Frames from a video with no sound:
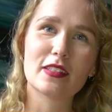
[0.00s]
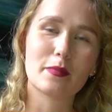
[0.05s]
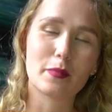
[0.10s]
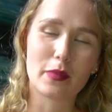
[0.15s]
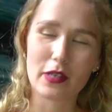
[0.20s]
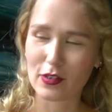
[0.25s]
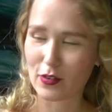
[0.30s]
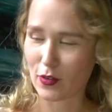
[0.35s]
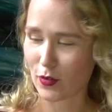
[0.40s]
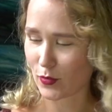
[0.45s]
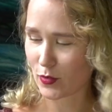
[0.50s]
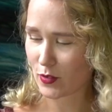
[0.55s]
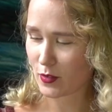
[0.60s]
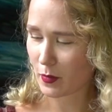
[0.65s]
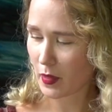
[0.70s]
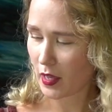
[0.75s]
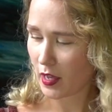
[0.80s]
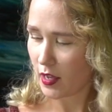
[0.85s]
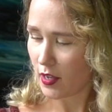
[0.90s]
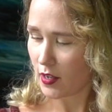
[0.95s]

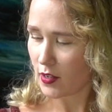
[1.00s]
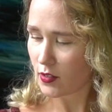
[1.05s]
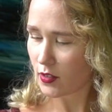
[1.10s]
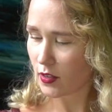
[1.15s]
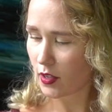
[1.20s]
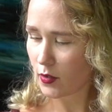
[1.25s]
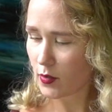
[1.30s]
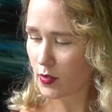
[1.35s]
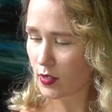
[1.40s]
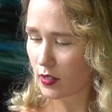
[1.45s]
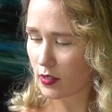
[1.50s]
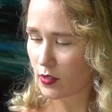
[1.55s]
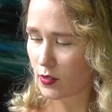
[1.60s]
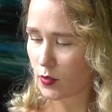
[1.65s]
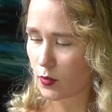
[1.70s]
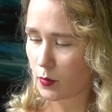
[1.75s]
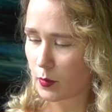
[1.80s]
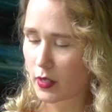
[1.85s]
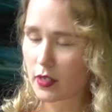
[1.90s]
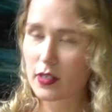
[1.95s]
buttonholes. So those are the
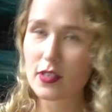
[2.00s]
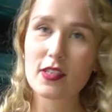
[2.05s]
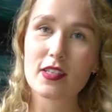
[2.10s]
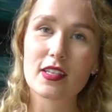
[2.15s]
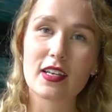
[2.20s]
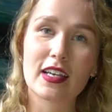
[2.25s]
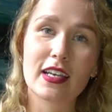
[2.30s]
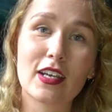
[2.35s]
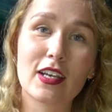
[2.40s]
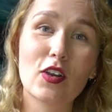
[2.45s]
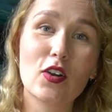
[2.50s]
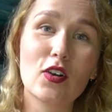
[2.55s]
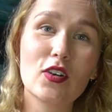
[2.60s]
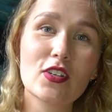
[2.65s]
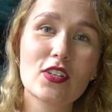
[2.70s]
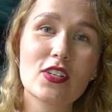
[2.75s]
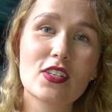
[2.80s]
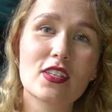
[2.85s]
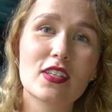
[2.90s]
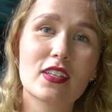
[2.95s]
2 buttons
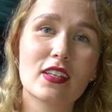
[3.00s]
got.